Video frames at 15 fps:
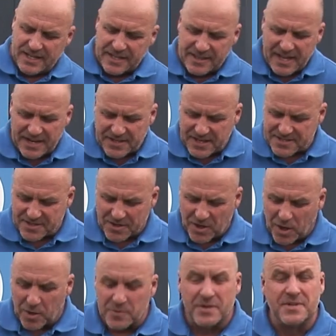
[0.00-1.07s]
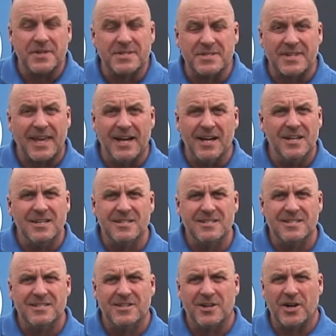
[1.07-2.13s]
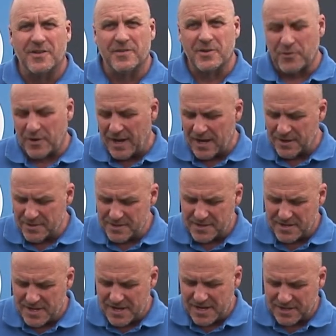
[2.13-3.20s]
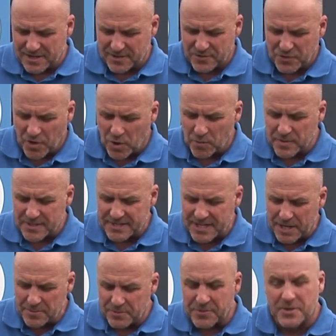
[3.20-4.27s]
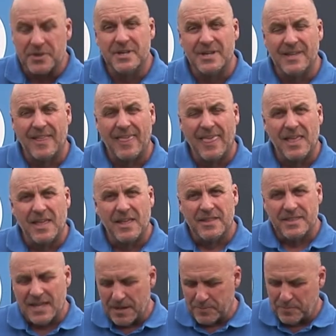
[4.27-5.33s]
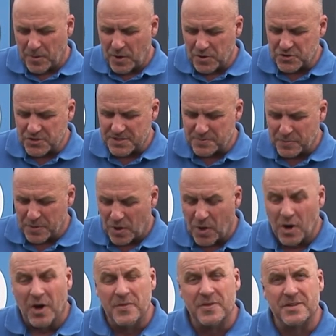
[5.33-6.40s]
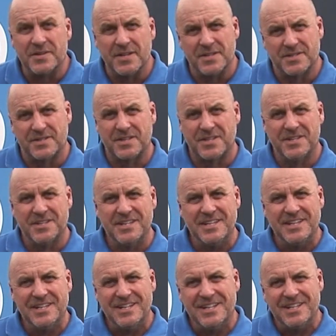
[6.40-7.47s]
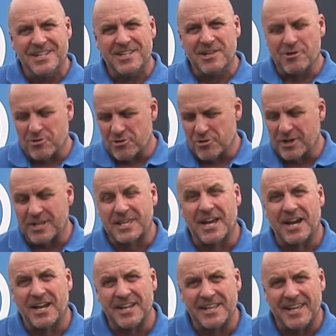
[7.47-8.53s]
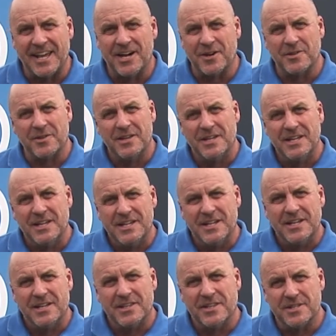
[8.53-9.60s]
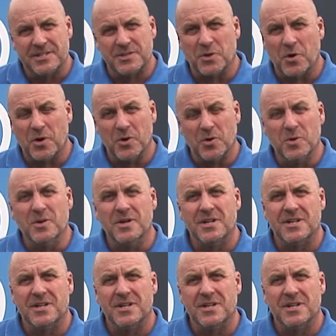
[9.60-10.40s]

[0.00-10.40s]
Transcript: that doesn't hold the disc out of the ground and control the depth. That Bosch is behind the disc. You're already cutting out the soil